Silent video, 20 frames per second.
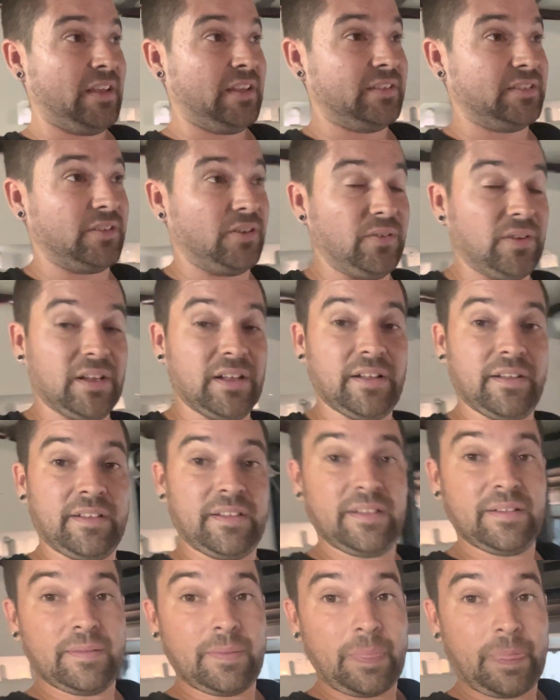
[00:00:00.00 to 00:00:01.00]
So
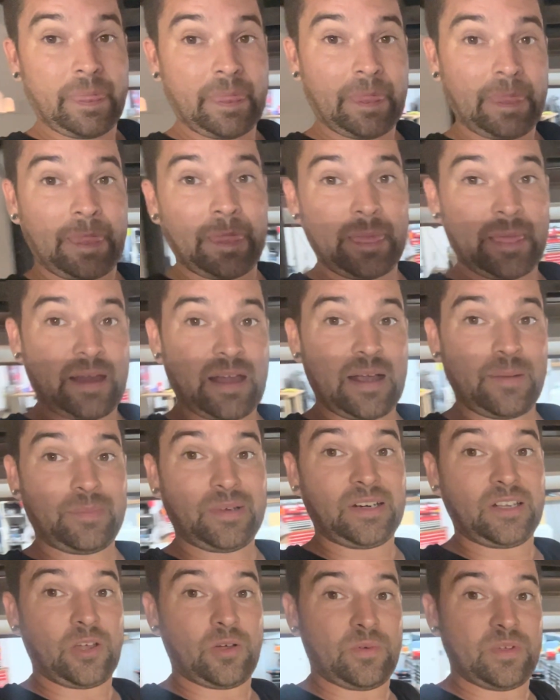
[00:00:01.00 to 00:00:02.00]
I'm
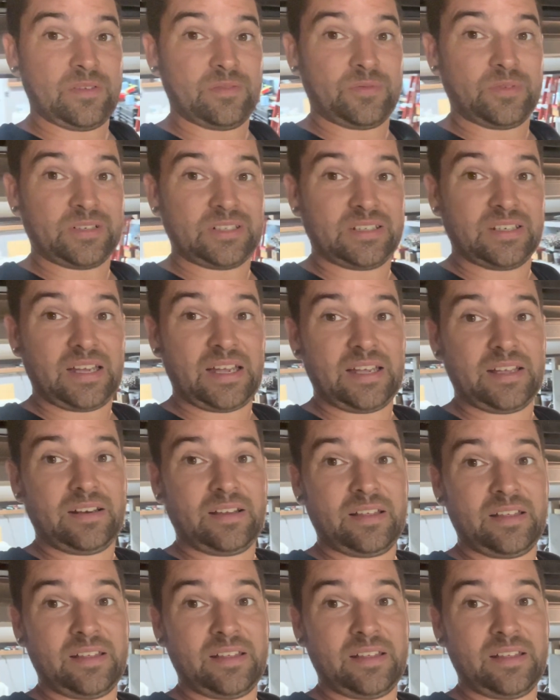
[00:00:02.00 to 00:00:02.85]
gonna go in for tonight.